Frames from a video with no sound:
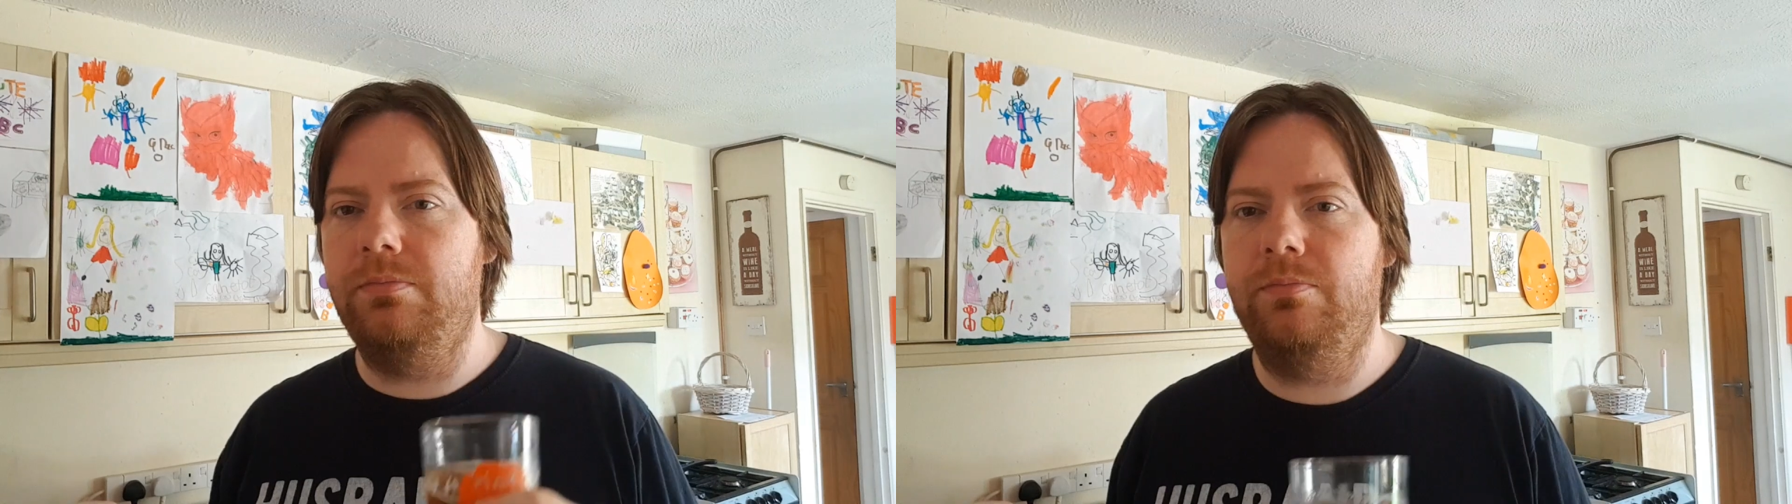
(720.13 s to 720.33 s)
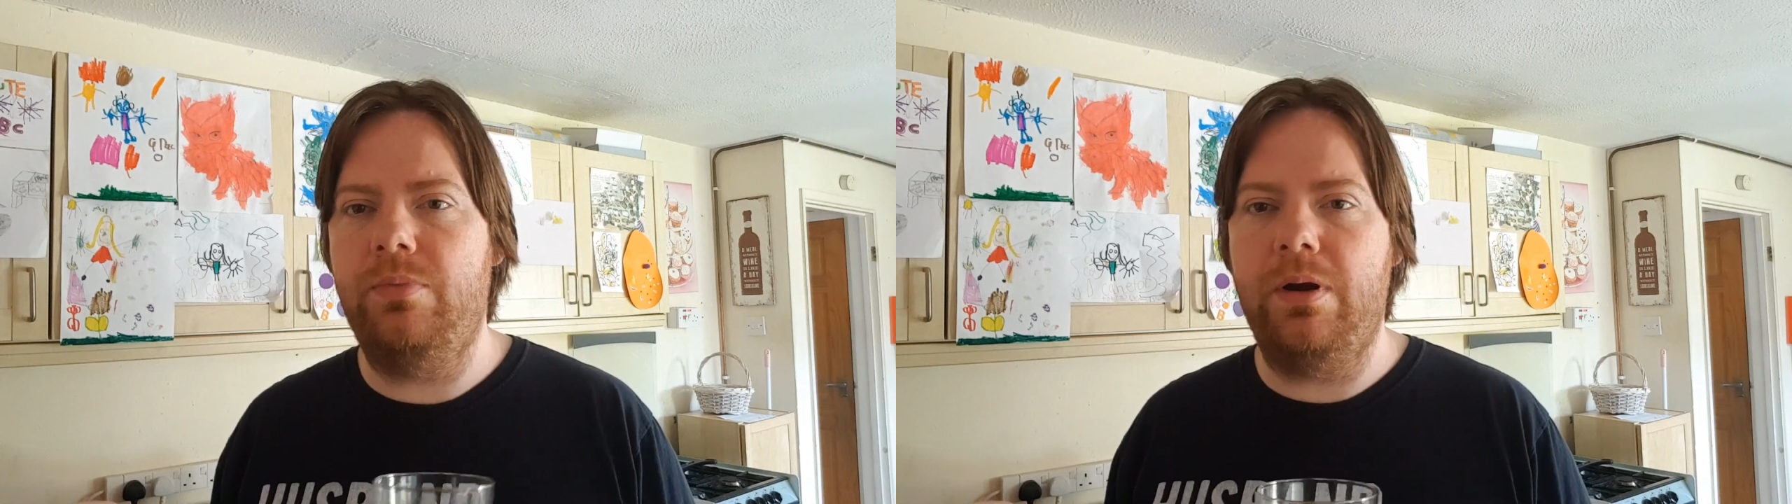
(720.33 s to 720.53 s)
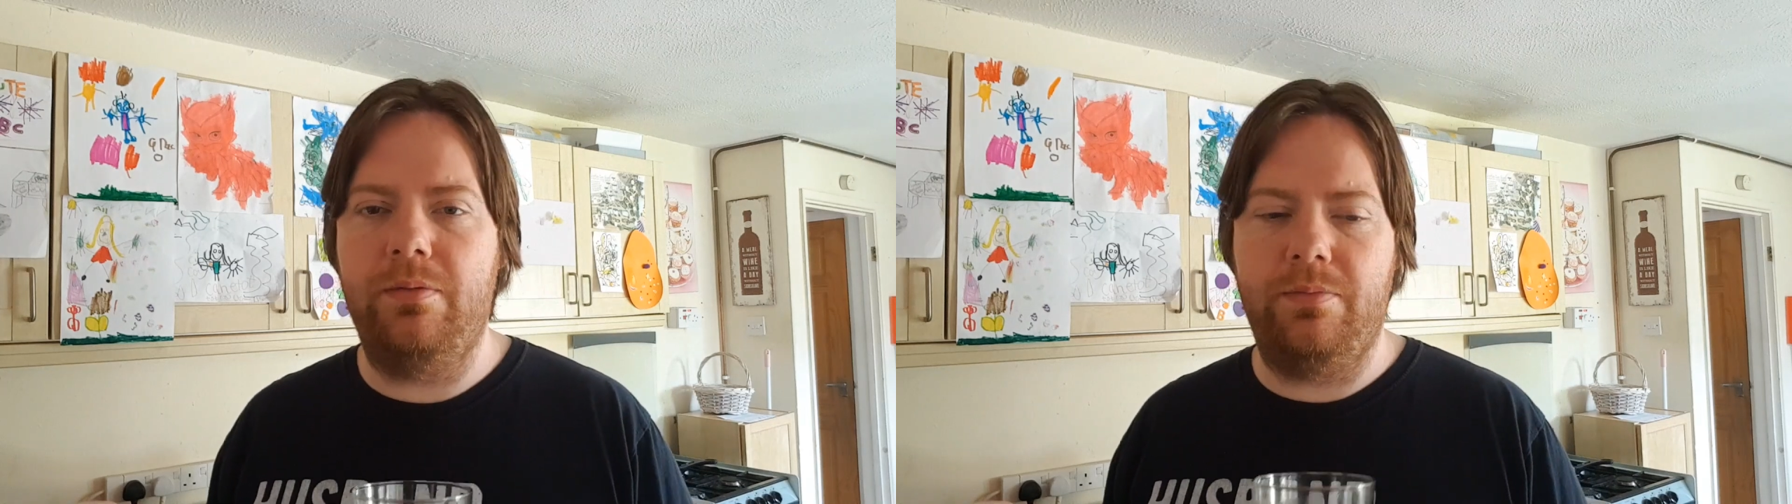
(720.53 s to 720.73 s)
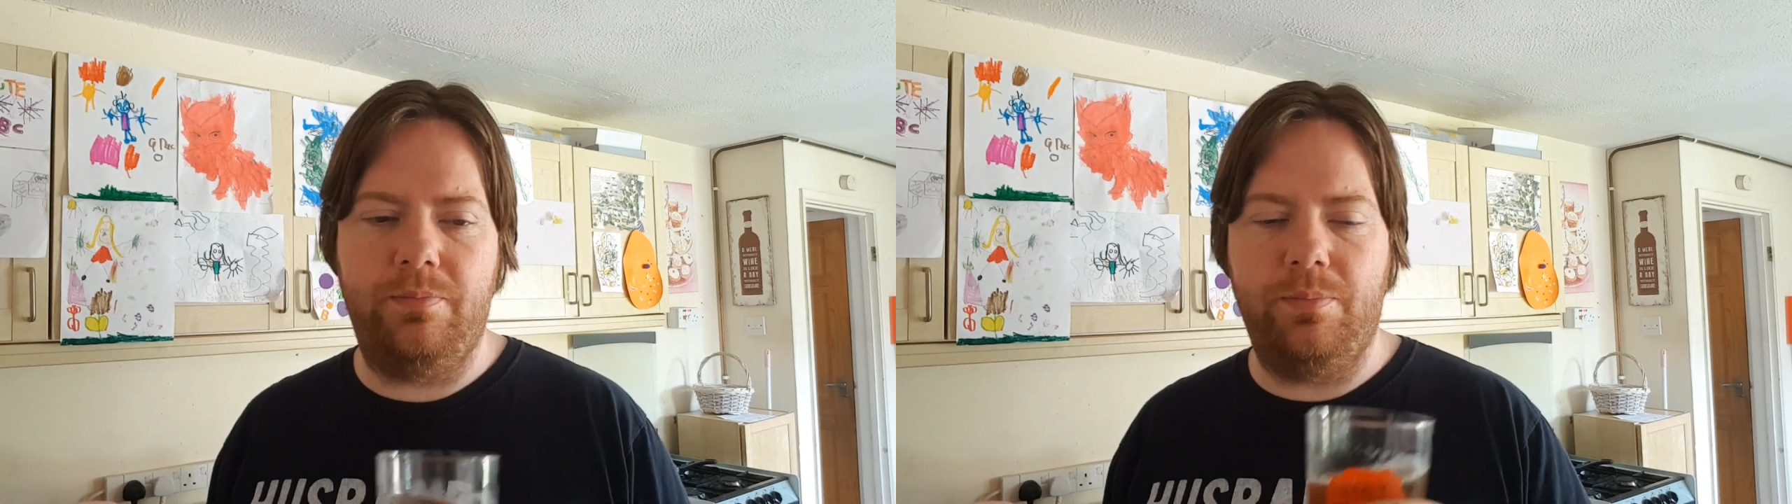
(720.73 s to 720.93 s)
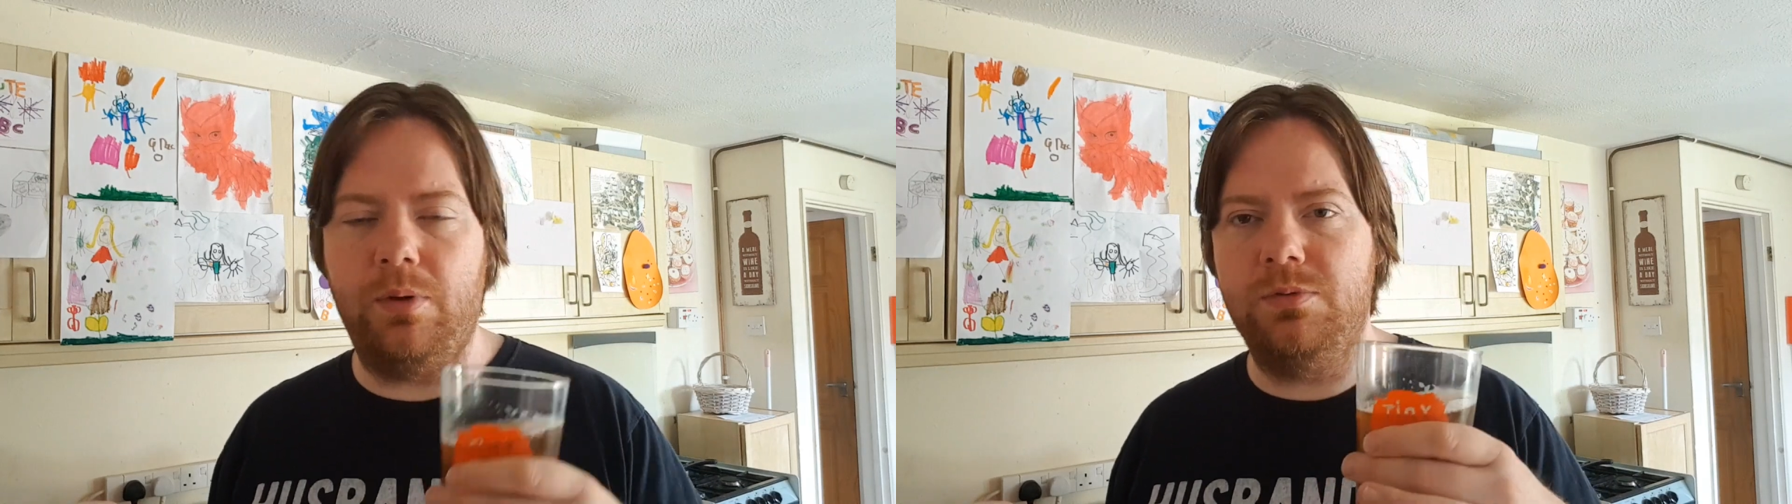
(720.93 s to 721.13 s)
brown
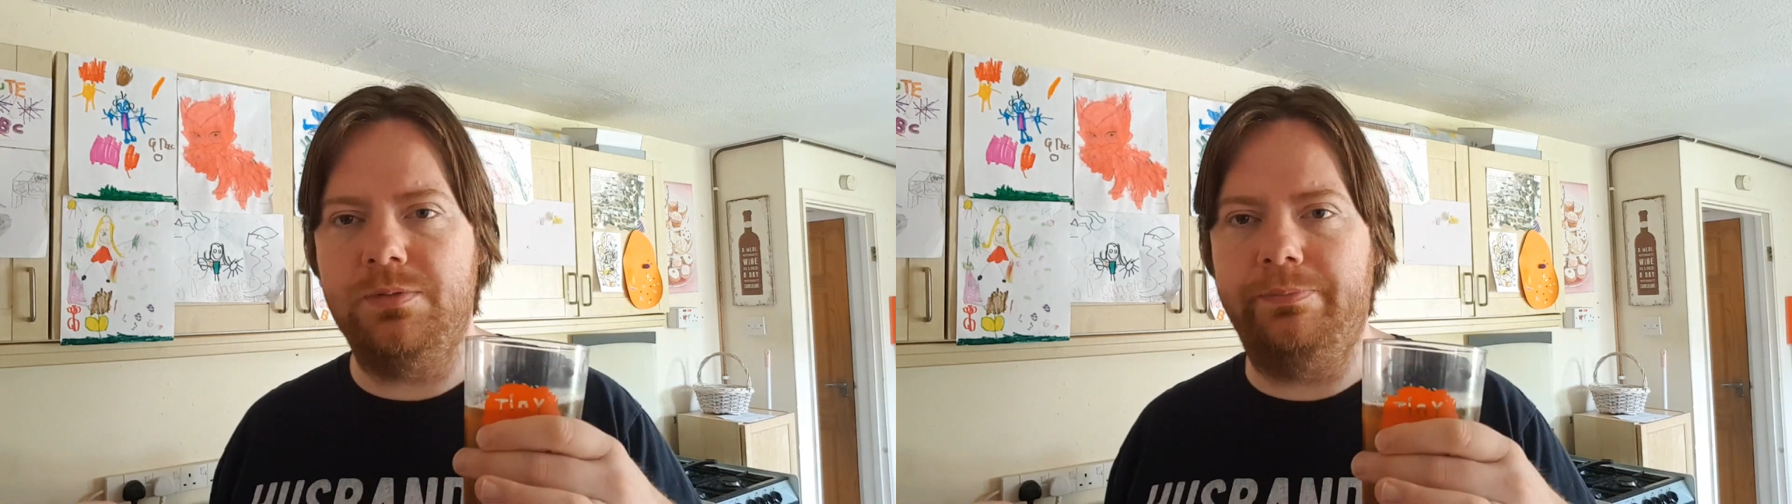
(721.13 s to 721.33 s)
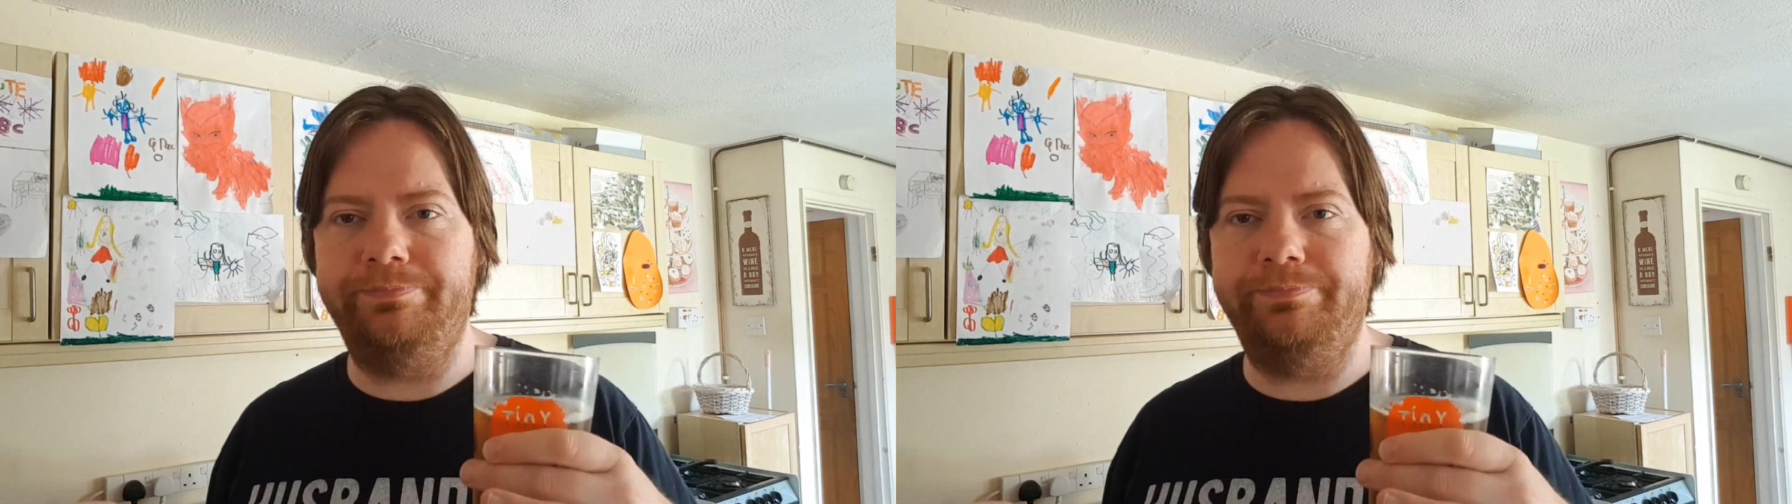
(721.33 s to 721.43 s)
bottles.